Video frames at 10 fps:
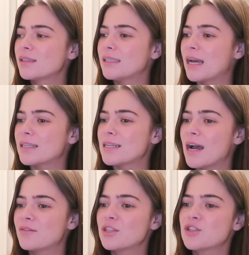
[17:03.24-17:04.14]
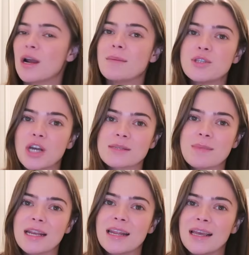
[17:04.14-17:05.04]
yeah, to have a trip, just
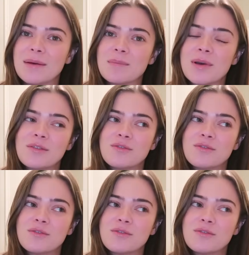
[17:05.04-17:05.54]
me and him,